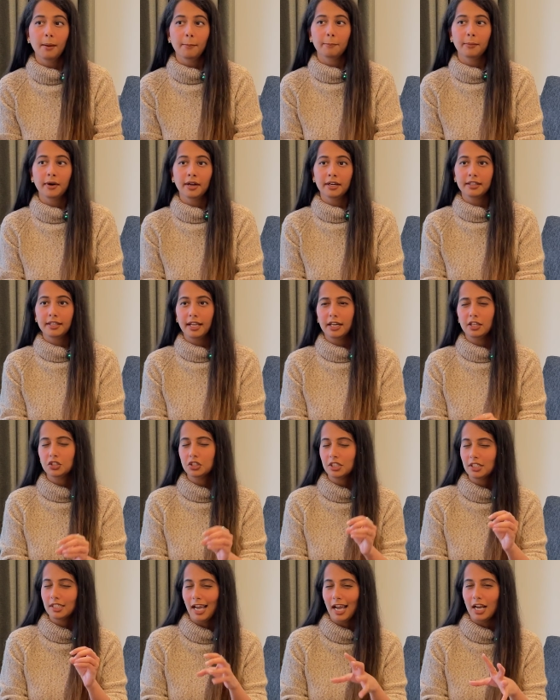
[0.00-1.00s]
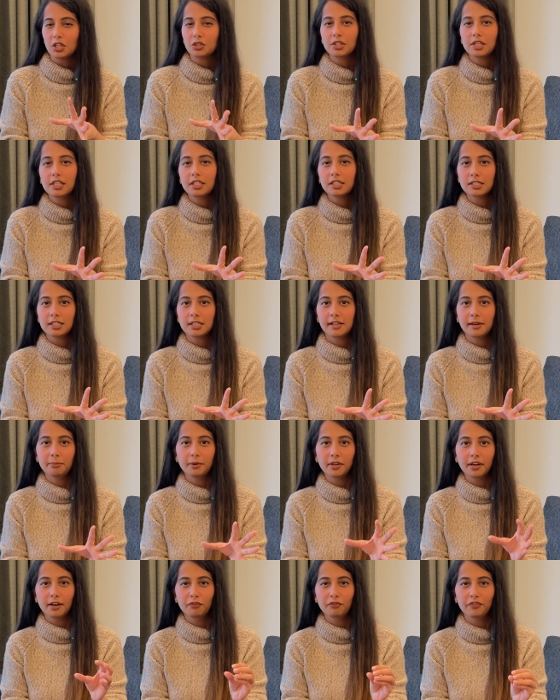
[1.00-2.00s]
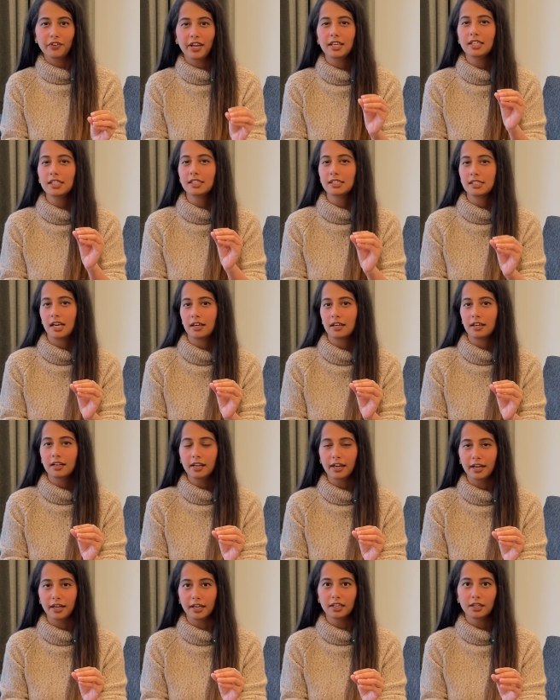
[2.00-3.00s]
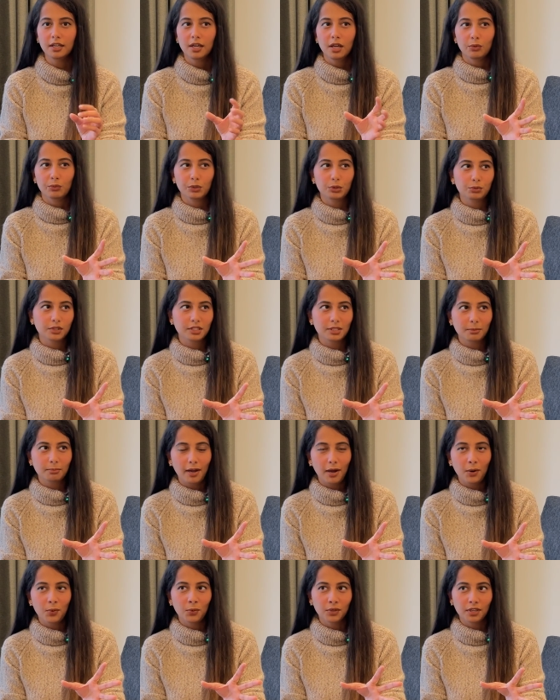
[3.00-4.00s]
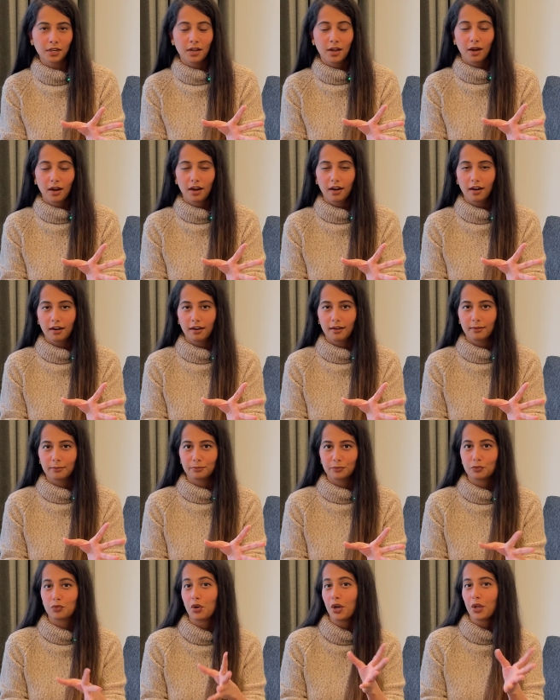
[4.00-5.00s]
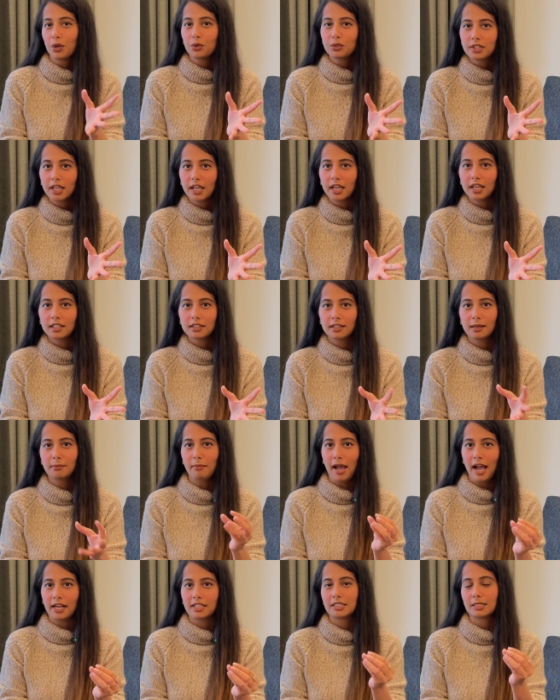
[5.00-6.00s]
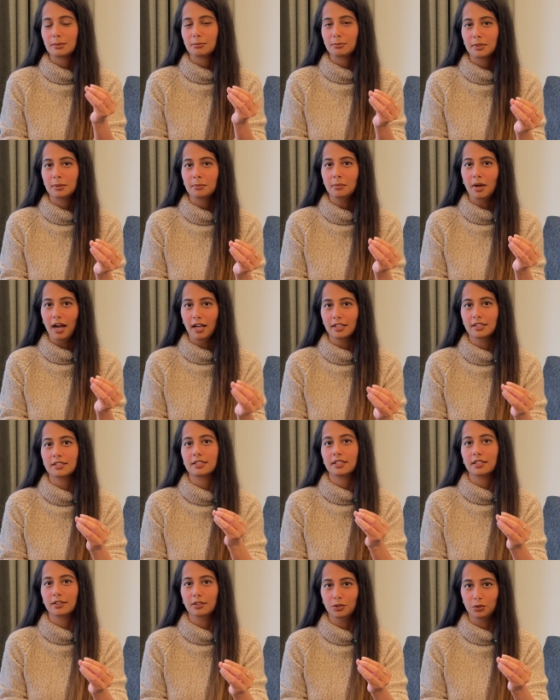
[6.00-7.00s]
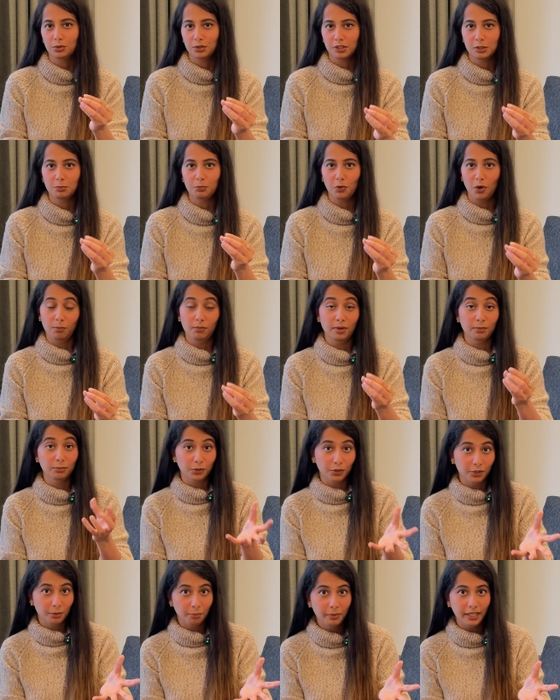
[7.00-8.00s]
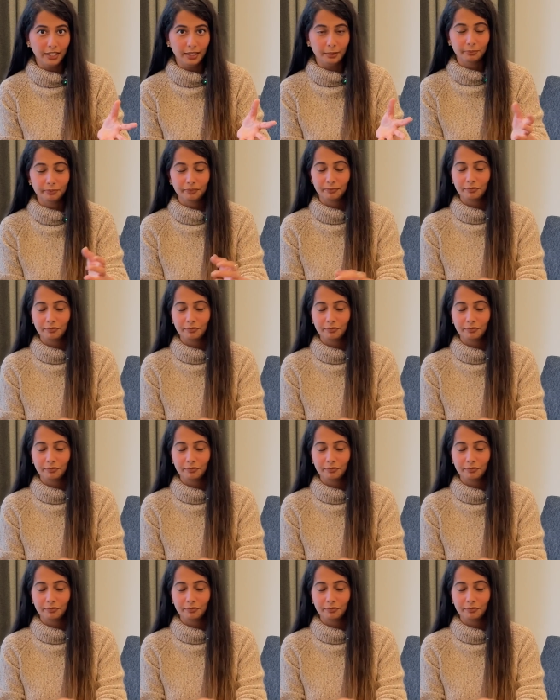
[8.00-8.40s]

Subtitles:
But then she casually slipped a very subtle hint, which was about what do you think the maximum answer to this problem could be?